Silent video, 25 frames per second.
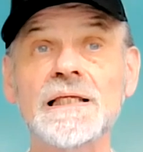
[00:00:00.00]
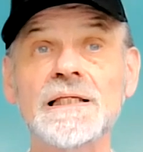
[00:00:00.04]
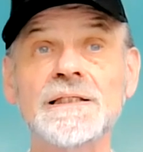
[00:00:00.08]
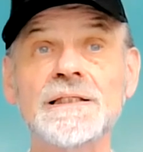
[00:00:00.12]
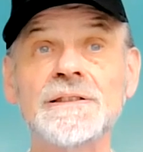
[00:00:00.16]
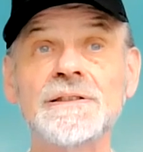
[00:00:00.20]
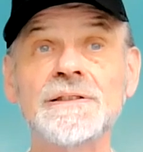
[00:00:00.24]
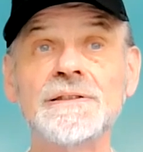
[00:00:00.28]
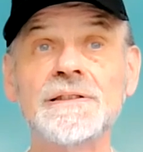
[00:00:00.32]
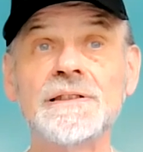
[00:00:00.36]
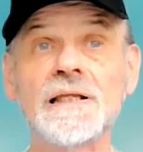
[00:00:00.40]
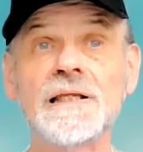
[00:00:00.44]

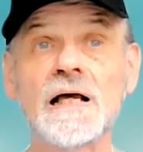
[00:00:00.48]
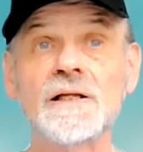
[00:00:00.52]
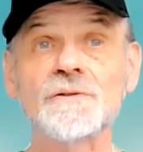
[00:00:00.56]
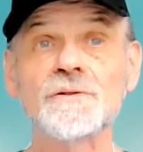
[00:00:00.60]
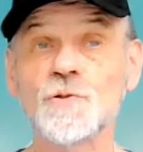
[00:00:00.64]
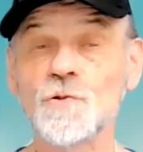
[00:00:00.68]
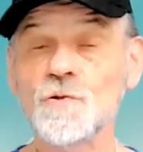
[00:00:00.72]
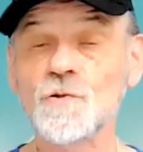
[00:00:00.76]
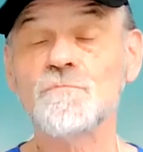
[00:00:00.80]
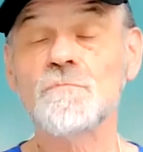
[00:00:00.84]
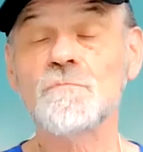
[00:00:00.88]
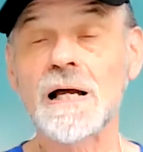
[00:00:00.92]
in
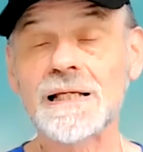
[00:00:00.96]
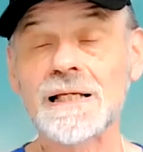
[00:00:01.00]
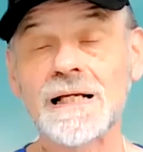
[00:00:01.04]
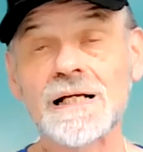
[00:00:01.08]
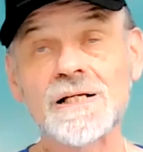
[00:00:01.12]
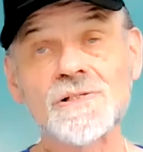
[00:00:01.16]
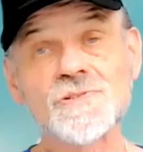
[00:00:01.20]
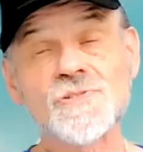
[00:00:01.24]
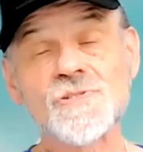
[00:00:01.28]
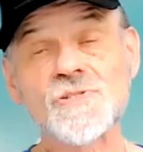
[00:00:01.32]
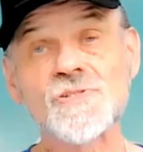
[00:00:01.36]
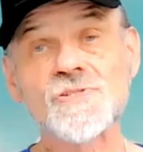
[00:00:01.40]
uh, two of
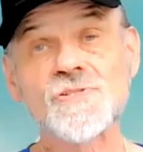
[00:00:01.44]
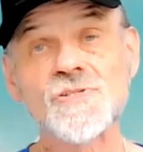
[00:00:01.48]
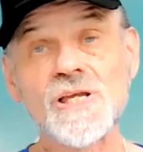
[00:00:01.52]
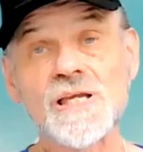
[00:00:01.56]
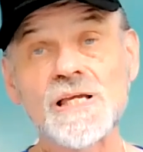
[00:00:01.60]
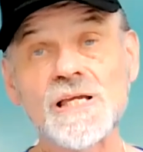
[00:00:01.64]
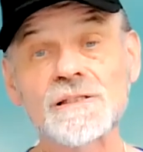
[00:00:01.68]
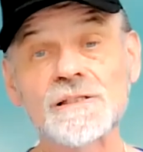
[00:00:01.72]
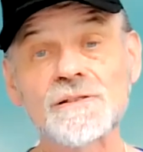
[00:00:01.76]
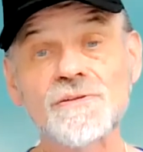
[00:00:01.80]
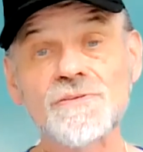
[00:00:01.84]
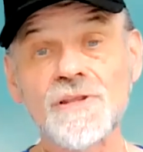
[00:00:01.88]
my
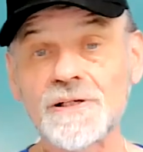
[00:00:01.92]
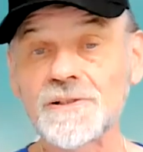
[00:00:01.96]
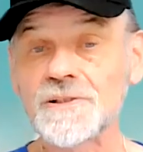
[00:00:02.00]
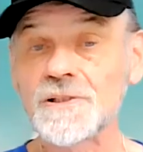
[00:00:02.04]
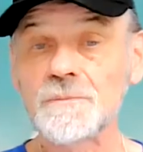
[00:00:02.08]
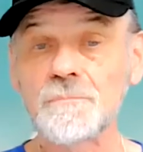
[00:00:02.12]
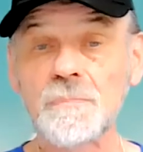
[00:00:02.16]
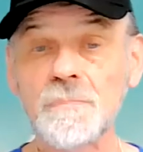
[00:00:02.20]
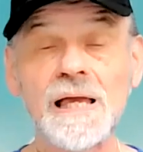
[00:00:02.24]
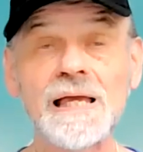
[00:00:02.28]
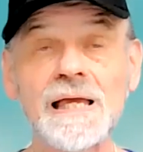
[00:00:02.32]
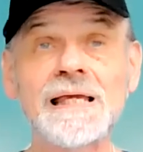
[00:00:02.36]
cousins in
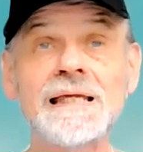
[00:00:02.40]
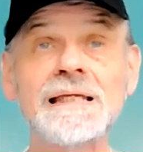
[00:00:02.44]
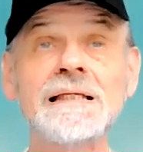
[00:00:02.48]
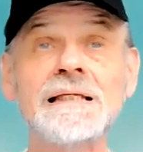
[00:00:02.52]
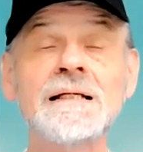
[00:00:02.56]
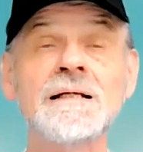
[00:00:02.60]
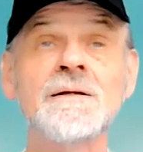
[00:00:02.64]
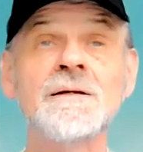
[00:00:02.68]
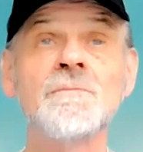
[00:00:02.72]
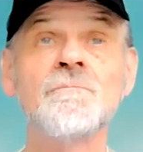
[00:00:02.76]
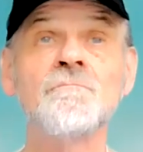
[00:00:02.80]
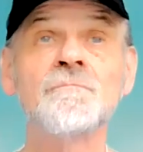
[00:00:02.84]
Thunder
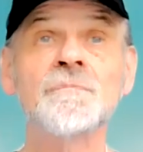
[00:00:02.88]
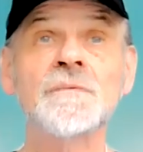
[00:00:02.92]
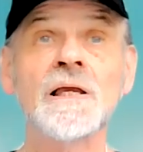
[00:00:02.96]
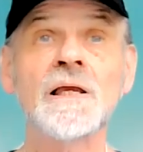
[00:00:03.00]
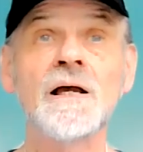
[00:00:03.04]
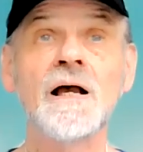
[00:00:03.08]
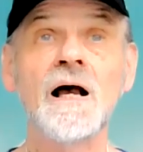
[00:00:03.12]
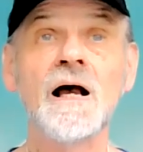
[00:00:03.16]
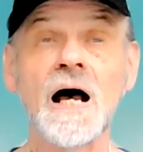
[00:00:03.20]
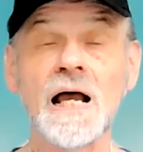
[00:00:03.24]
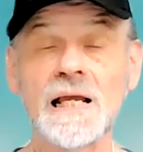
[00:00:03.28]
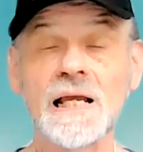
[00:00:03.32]
Bay.
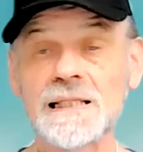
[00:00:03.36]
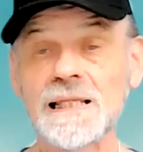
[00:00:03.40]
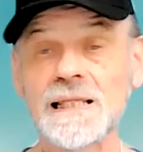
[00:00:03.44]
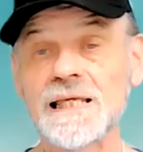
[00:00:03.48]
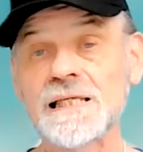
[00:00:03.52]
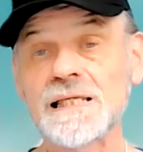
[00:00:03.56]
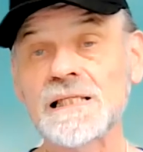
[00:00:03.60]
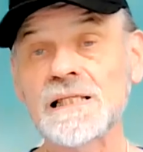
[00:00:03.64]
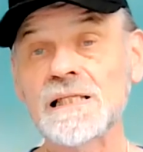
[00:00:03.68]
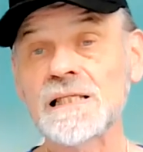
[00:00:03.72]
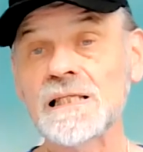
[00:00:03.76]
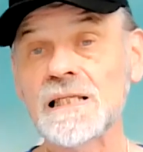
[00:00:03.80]

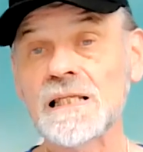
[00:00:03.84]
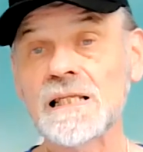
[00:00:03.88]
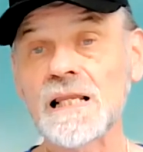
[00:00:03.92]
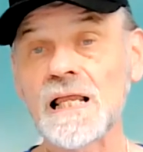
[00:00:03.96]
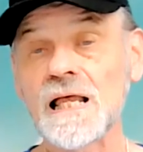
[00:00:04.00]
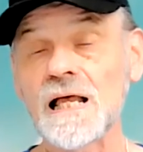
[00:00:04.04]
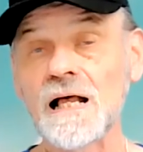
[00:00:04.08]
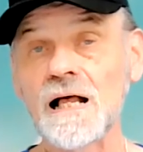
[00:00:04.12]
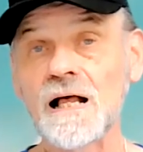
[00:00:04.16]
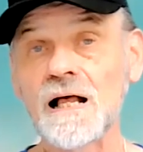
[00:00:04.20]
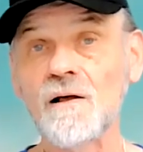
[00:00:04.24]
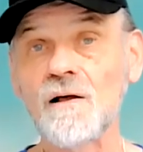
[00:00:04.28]

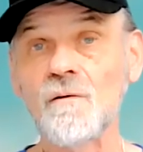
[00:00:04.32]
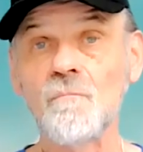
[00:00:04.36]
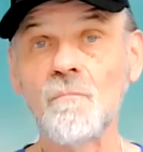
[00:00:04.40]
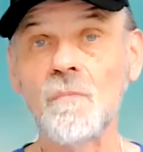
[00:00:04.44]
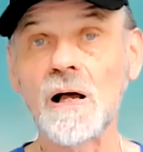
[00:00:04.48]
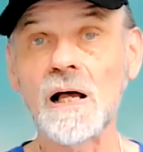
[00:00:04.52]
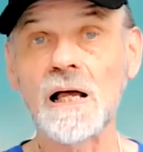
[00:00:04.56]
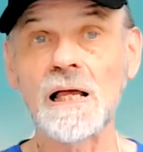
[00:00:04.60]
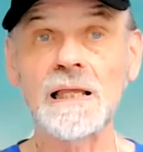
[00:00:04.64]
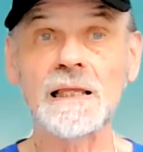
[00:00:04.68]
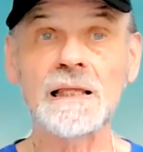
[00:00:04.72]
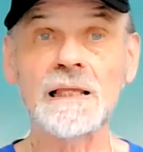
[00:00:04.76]
Eileen, uh,
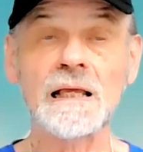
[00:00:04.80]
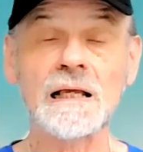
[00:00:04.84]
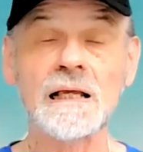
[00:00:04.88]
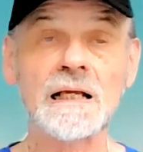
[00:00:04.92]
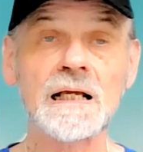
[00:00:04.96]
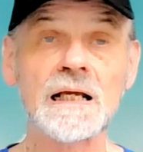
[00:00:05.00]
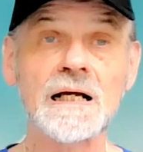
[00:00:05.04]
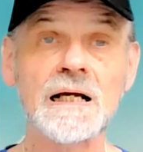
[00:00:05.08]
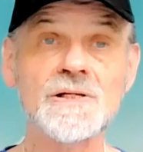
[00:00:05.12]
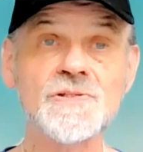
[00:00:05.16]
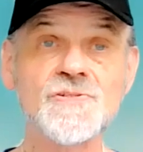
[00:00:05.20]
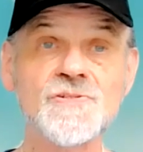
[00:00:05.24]
my
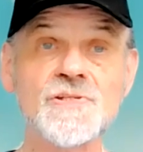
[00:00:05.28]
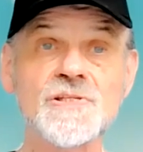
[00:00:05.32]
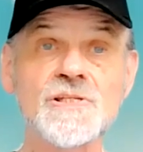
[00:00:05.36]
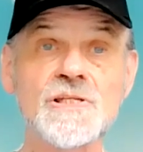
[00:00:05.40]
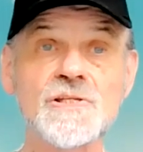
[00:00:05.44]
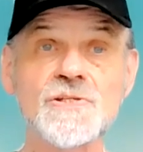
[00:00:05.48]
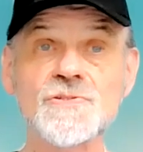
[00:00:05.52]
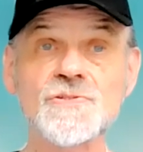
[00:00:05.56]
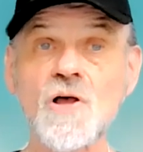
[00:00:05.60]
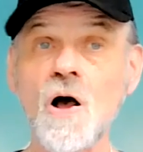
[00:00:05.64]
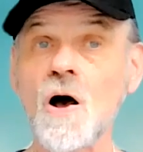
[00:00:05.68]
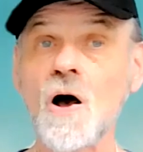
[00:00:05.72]

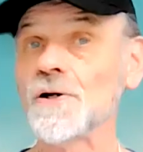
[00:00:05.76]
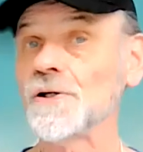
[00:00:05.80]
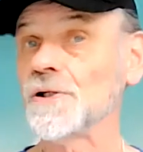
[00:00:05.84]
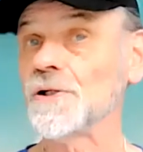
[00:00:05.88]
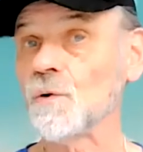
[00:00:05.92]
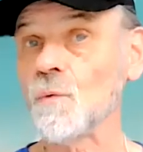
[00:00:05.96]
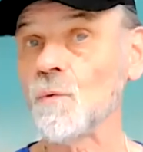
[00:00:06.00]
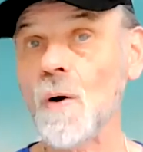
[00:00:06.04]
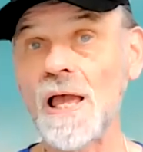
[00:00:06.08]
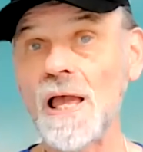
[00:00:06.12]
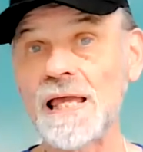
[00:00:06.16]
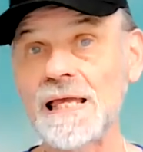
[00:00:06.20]
cousin, is
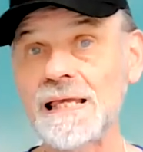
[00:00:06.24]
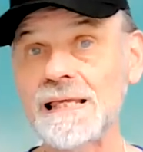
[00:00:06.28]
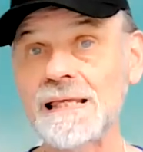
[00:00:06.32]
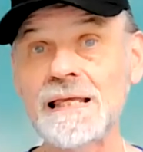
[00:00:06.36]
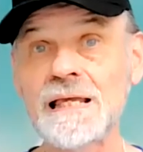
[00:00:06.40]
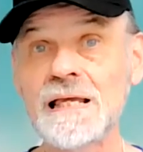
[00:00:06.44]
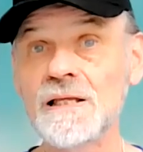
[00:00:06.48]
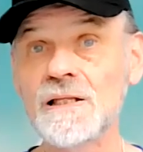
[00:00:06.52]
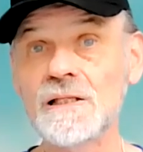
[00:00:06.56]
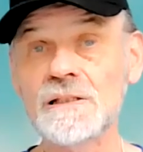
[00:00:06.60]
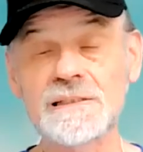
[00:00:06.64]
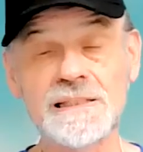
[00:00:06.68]
on her
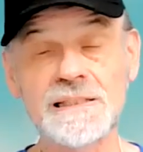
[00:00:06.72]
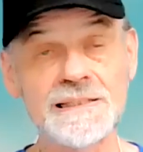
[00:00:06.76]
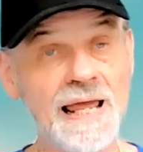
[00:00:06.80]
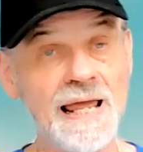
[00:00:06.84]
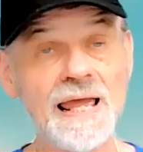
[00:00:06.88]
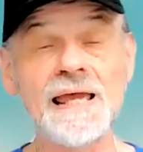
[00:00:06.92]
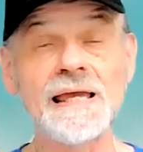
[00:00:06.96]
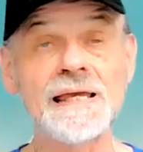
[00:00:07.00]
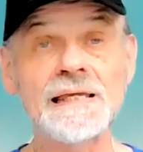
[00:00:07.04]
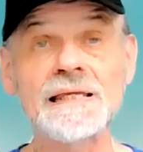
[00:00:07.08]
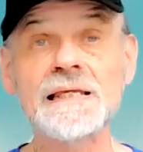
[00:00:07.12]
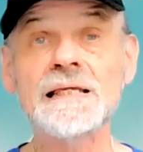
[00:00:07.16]
way
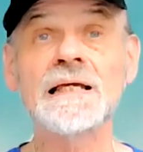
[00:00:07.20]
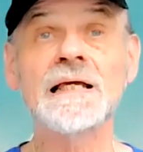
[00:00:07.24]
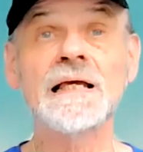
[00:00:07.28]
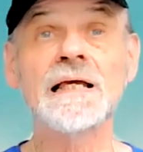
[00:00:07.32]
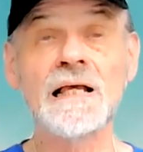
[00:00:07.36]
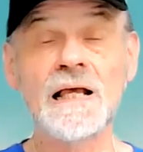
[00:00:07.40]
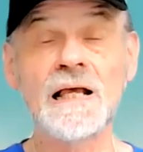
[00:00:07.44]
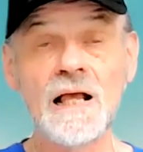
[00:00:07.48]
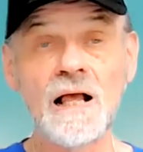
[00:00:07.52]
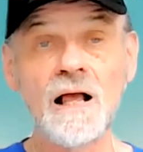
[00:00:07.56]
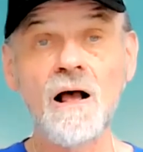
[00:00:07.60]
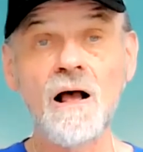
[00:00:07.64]
today,
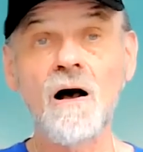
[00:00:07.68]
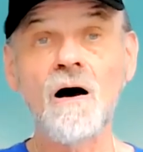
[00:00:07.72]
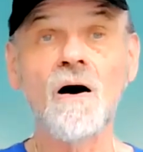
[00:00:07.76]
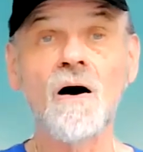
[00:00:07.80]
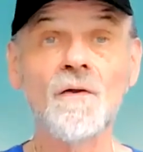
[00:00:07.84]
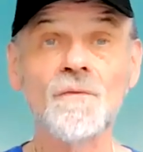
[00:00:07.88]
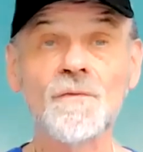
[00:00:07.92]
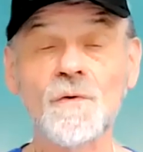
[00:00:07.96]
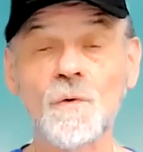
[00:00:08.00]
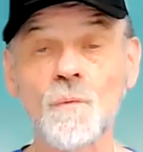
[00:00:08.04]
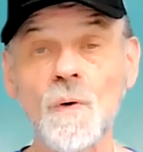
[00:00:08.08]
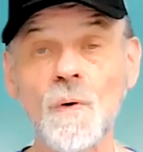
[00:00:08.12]

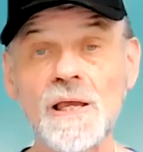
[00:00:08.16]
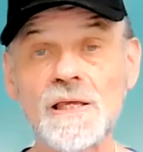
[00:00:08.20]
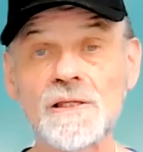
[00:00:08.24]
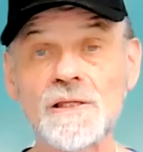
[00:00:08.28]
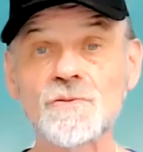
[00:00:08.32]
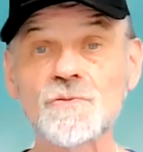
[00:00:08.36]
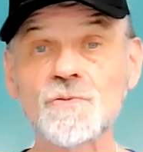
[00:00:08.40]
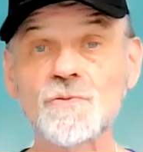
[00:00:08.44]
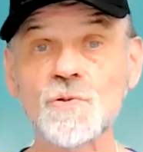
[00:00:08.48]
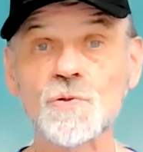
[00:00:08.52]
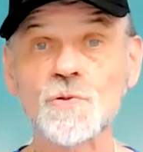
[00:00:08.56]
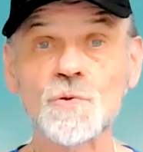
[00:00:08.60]
on their
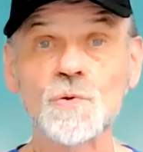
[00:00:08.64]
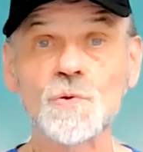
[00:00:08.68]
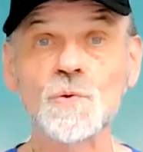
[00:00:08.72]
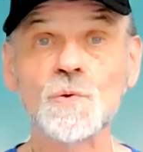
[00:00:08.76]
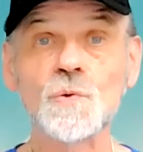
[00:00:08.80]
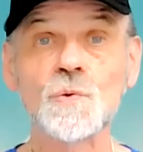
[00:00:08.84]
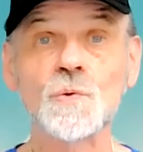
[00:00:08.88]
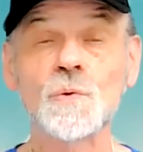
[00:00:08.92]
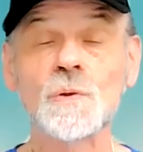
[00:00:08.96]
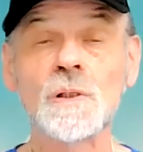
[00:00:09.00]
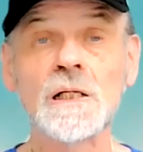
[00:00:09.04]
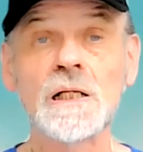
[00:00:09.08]
way
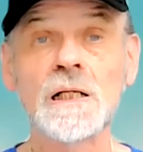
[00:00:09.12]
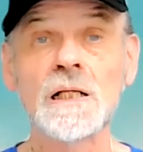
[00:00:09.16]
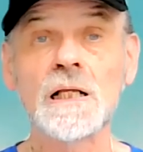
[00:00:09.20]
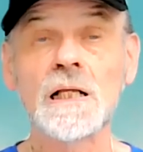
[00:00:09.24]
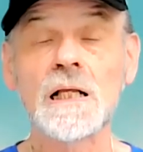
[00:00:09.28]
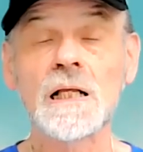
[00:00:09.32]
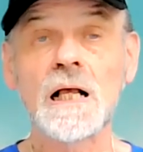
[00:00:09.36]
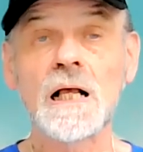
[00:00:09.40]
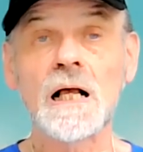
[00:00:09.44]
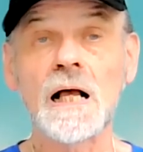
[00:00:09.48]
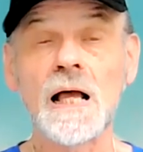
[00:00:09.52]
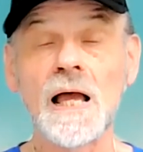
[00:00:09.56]
to
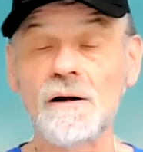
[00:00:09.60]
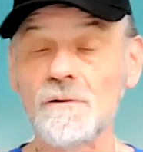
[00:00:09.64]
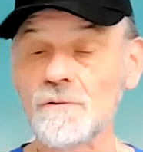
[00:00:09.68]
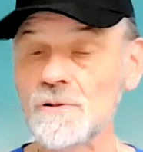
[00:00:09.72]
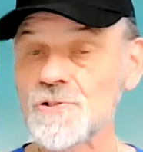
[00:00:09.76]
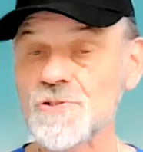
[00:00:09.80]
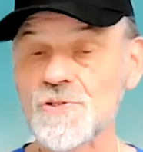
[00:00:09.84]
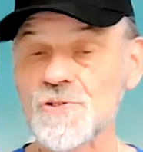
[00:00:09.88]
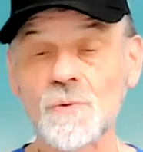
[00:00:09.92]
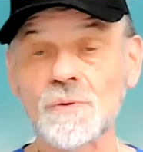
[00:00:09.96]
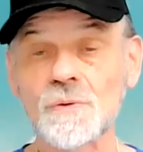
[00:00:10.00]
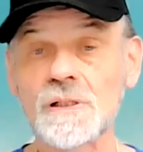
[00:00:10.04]

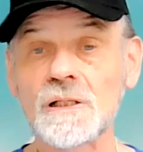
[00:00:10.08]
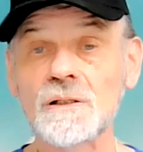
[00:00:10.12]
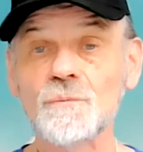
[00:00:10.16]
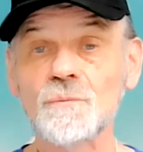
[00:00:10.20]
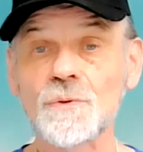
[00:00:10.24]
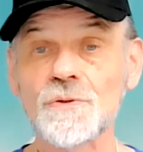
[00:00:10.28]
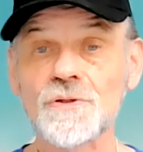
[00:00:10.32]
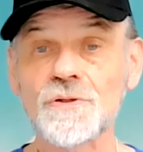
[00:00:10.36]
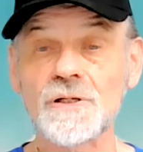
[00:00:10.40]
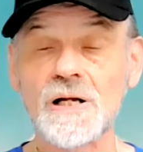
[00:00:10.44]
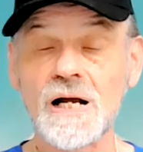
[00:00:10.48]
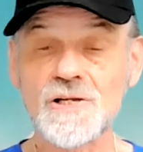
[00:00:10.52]

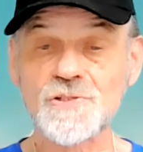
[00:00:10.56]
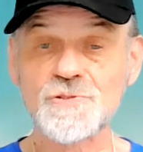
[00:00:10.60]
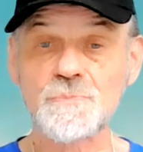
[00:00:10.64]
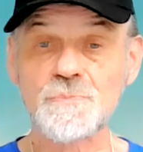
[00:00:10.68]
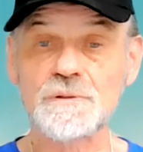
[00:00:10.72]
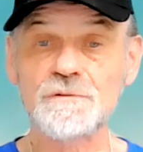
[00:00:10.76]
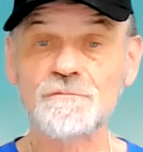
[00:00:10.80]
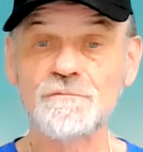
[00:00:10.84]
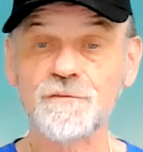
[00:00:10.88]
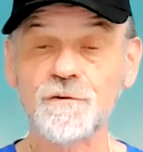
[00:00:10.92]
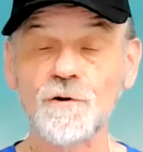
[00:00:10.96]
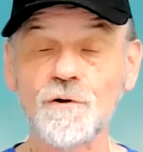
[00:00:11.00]
Arizona with her
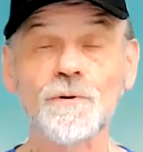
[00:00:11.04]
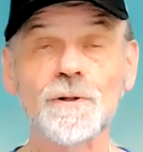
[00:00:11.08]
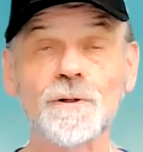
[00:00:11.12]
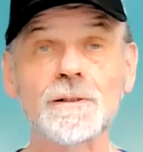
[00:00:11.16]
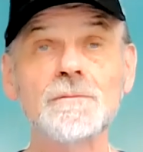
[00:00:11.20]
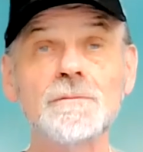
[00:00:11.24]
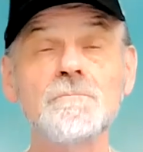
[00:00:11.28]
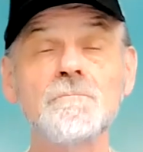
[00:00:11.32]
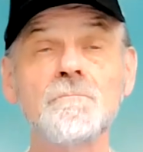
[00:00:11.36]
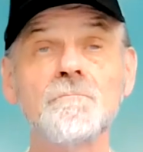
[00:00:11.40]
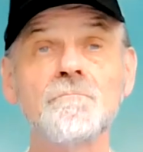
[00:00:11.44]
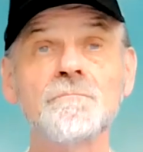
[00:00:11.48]
husband
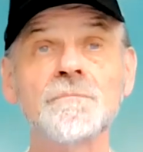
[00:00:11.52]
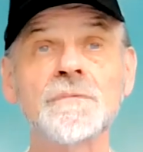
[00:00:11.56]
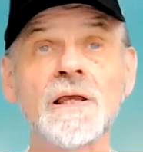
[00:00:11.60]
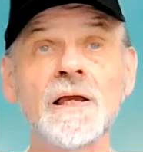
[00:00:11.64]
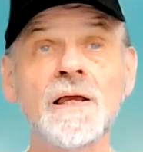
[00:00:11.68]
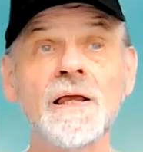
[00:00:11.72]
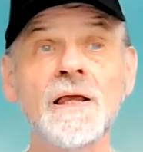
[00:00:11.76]
Florin.